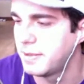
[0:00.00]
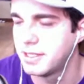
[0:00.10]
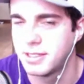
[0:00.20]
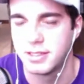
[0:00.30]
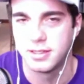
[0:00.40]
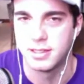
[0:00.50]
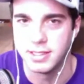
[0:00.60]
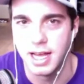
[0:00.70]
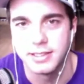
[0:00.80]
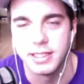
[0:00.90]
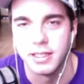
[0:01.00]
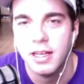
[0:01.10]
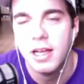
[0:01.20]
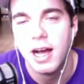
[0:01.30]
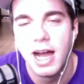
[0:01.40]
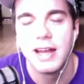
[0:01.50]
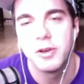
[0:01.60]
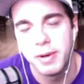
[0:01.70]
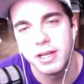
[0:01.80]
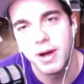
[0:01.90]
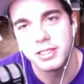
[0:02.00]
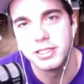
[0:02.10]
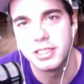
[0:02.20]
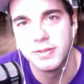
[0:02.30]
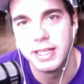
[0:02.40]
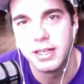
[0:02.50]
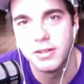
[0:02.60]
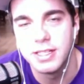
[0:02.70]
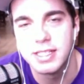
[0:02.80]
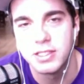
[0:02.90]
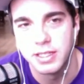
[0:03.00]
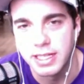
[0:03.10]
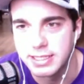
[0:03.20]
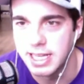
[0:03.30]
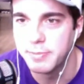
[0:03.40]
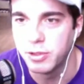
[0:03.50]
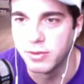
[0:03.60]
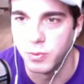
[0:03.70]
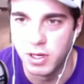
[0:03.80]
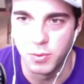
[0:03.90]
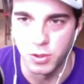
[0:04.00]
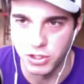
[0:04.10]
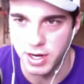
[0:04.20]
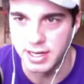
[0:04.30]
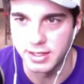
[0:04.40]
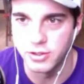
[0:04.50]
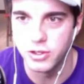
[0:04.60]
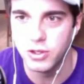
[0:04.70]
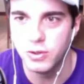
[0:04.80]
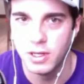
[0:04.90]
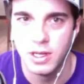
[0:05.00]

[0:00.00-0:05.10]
is not Dean. Hi everybody watching this video. This is an example of what we're trying to do